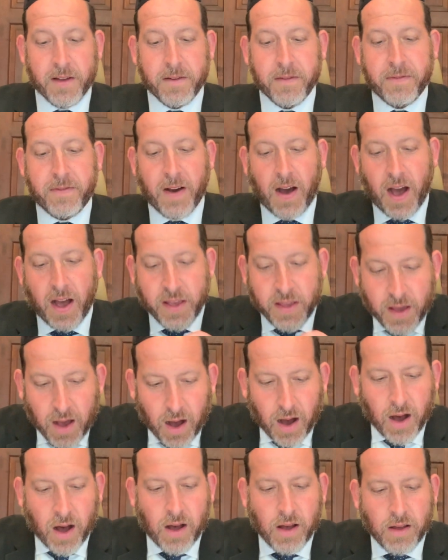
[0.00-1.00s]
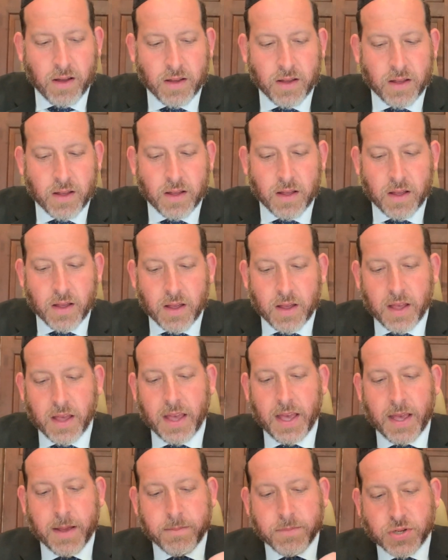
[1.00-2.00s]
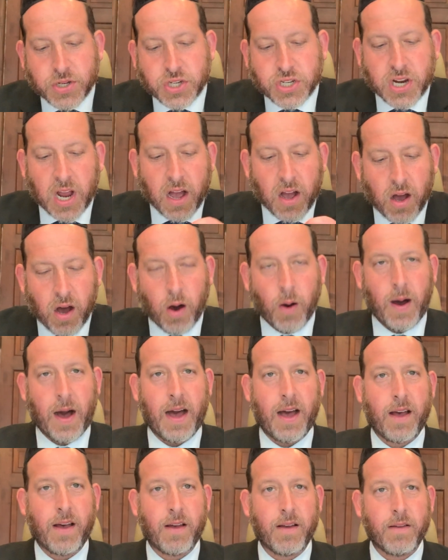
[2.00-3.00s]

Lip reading: V'haya im shachoach.